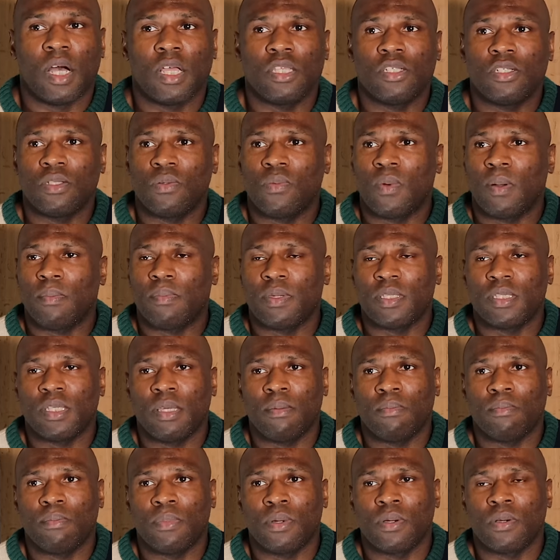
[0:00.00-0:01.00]

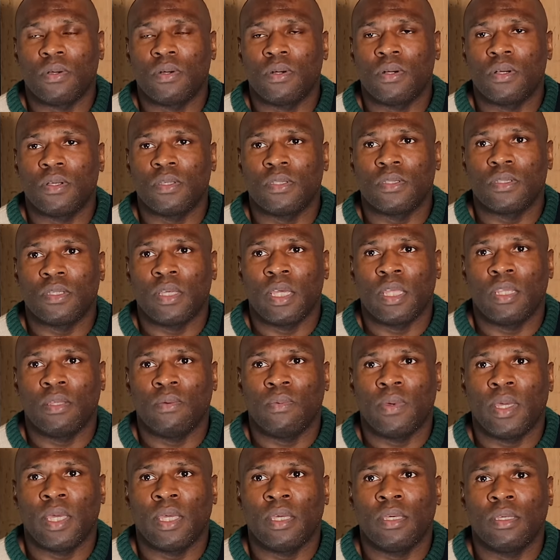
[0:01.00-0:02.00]
101%, because
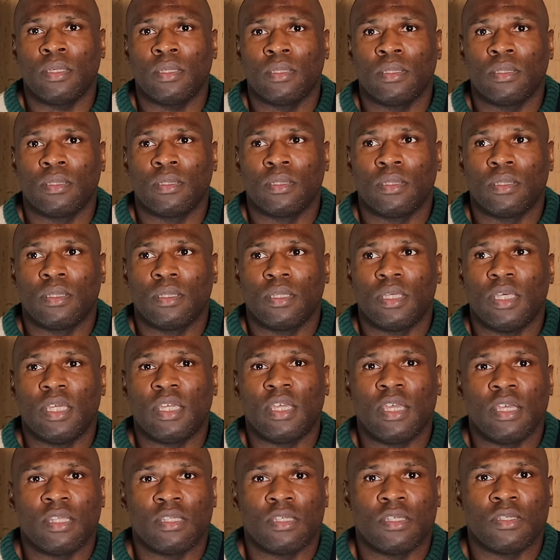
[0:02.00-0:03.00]
anyway, he
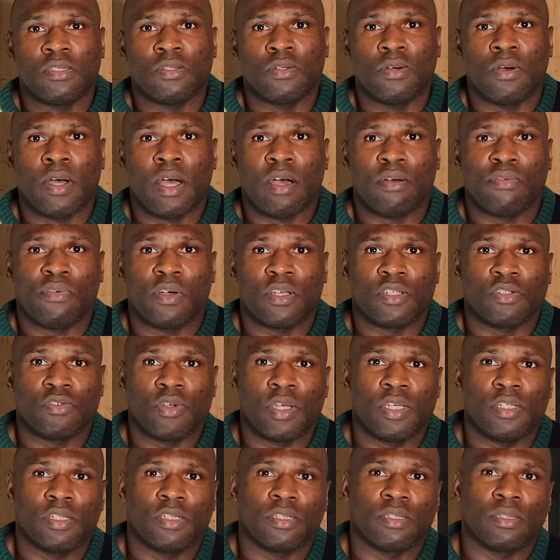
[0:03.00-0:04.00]
kicked his door out of
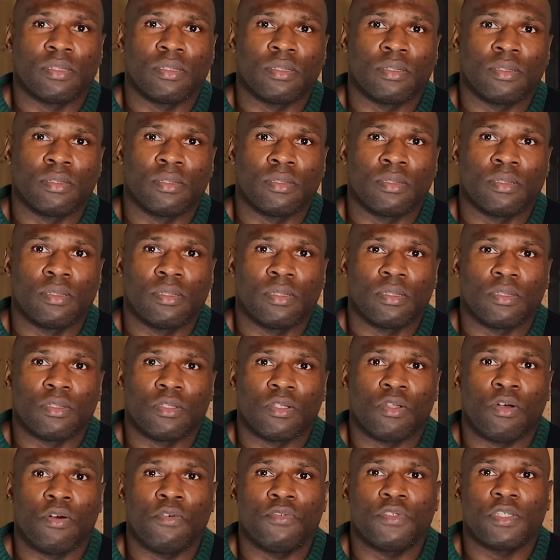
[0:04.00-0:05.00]
frustration.
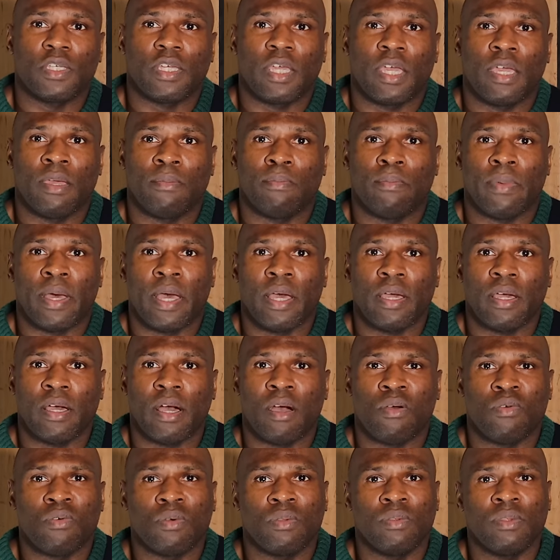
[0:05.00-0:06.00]
The officer came back.
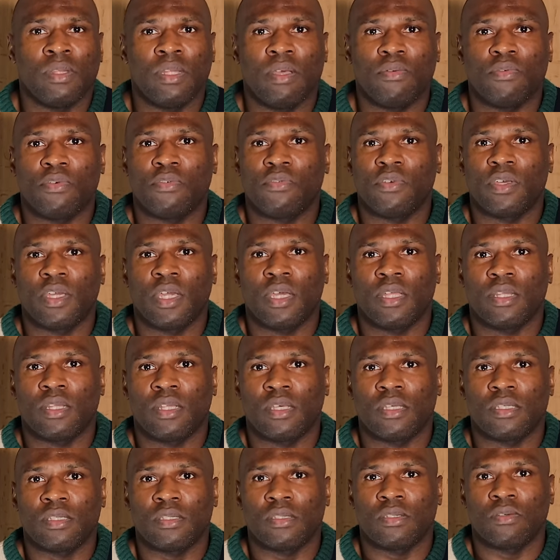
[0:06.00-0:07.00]
I will never forget
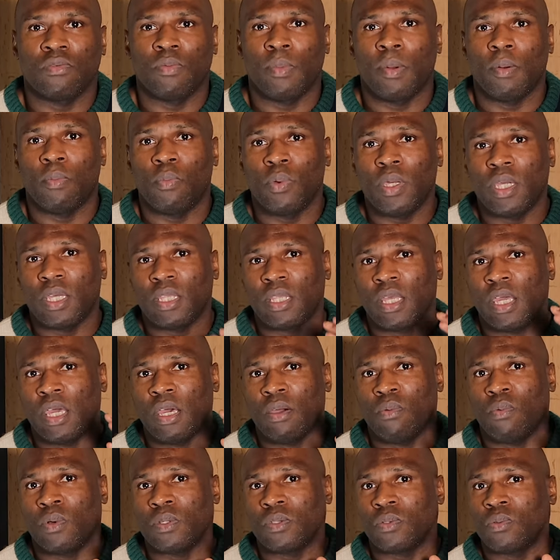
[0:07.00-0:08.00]
this. Remember, we can
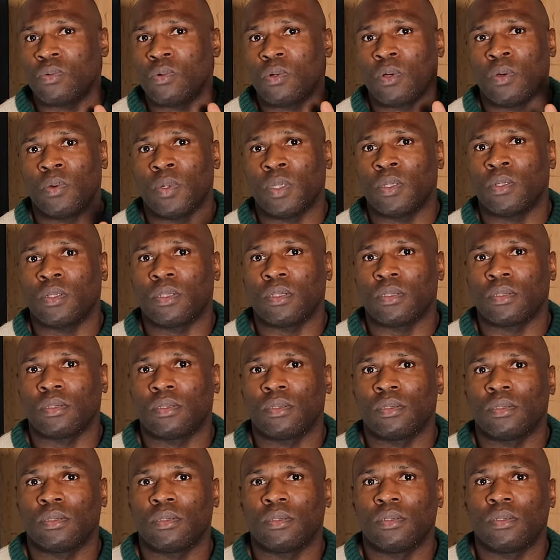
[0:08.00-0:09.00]
hear what's all going on.
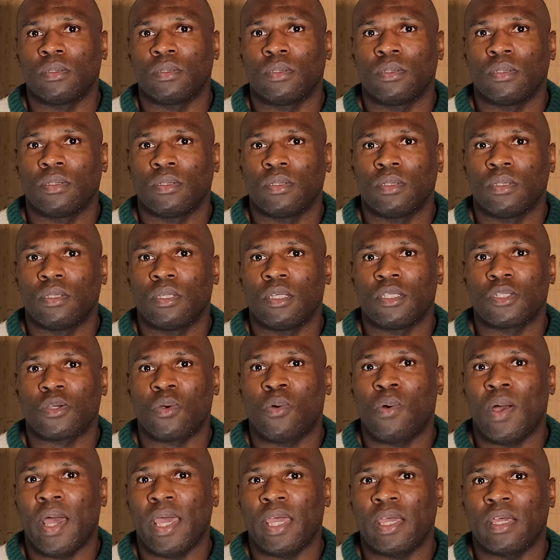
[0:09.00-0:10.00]
It's
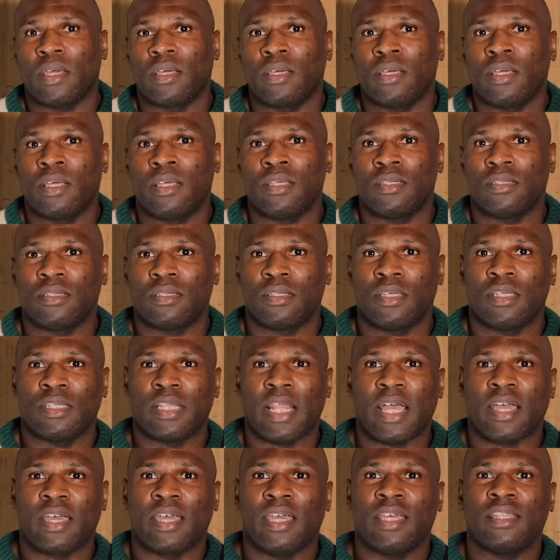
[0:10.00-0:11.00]
quiet. It's
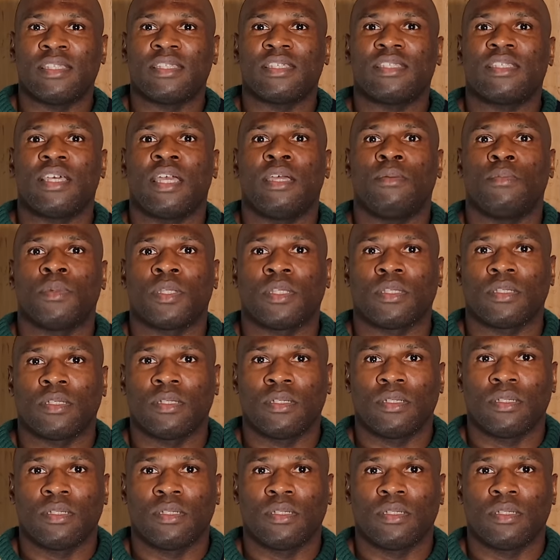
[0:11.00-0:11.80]
like an entertainment.